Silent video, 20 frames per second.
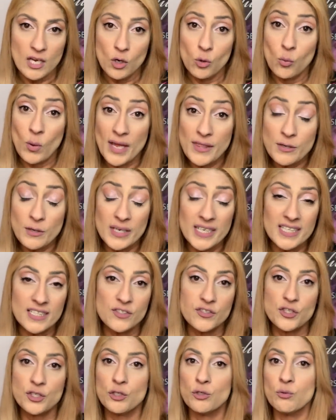Whether it
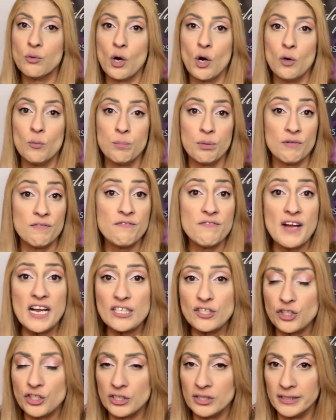is to grow
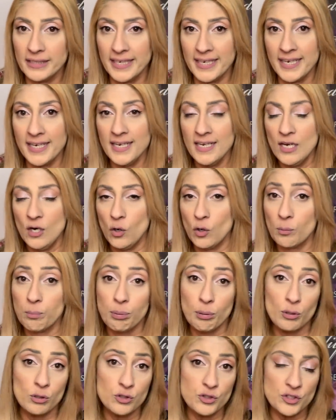professionally or
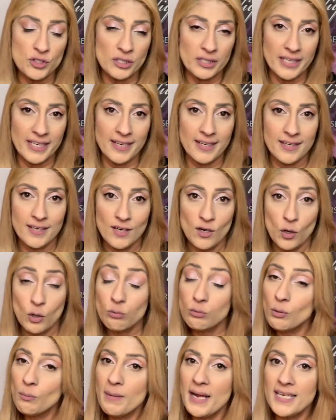personally or
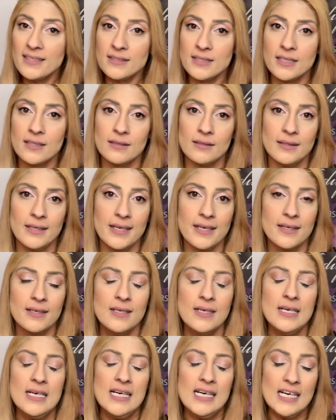romantically,
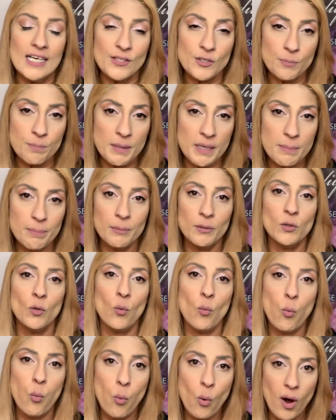other people
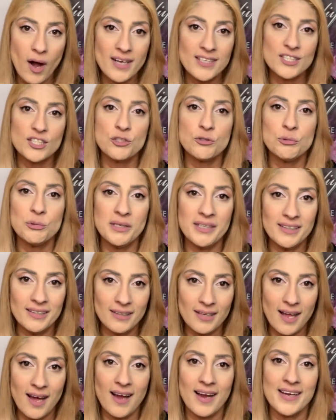want to
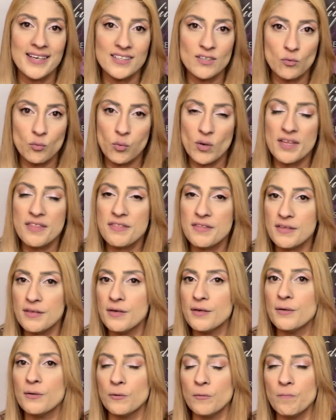align with
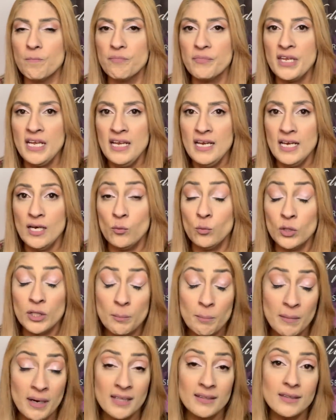you. And with a
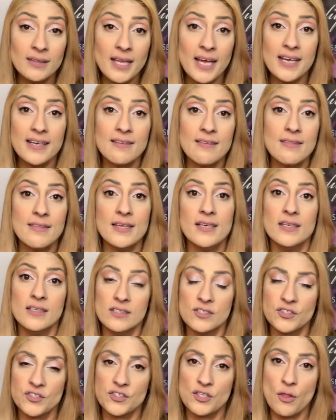month like
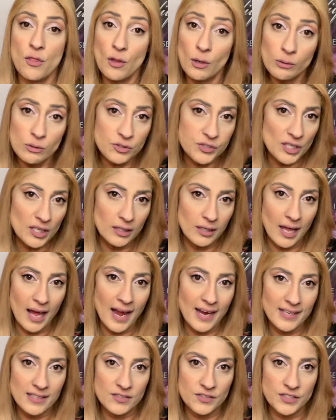this, those
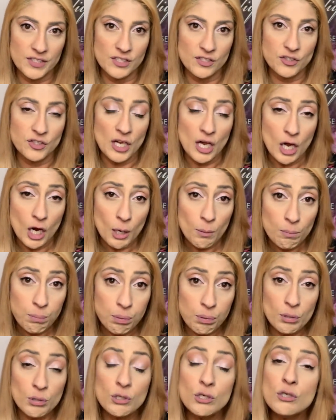alliances
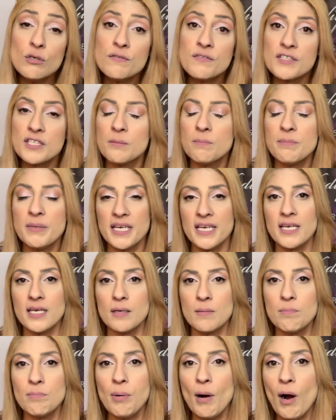prove to
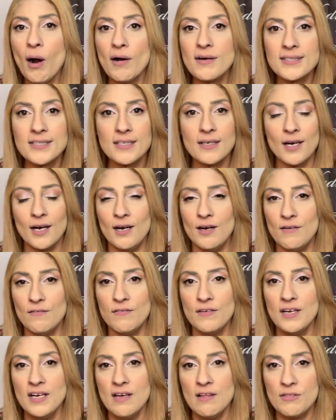be part
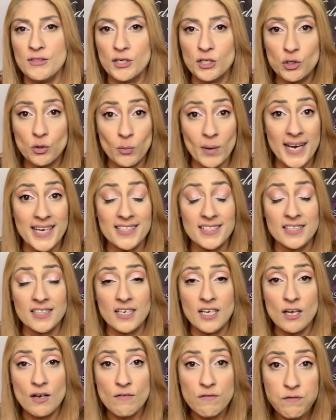of the great
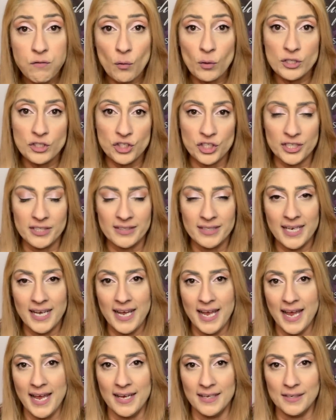fortune
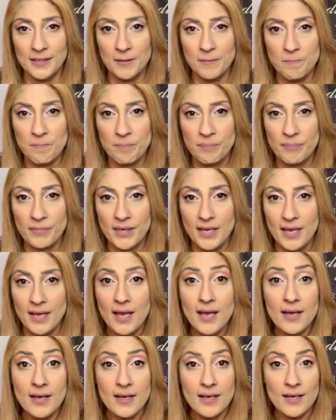ahead.
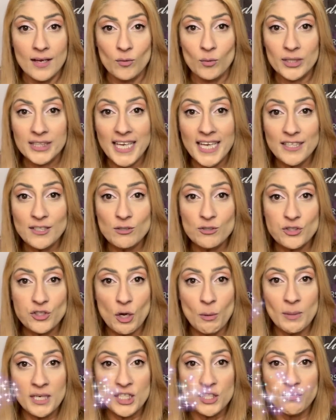Well, thank you
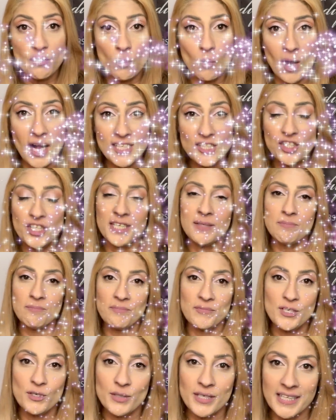so much for watching.
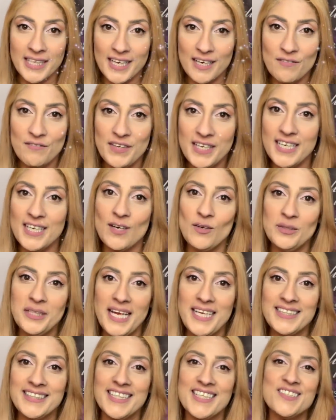You can get a video
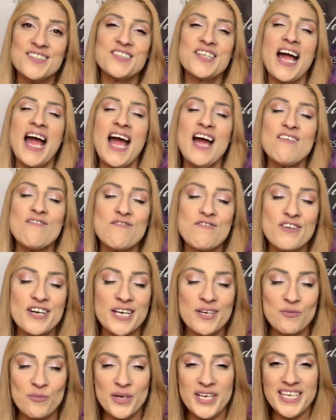like this
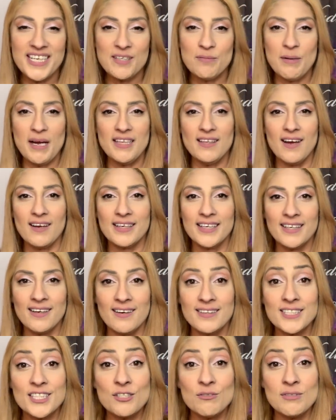every week by logging
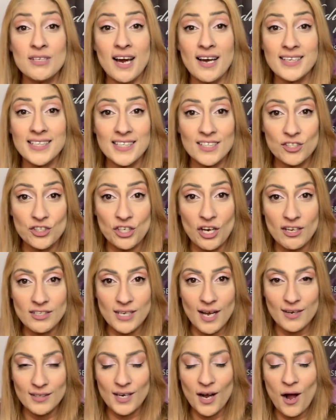on to
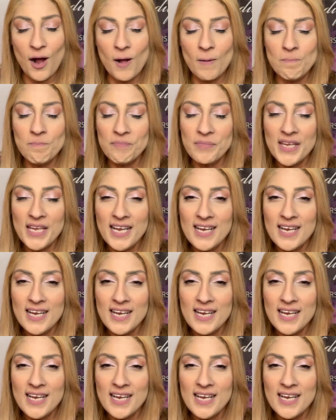NadiyaShah.com.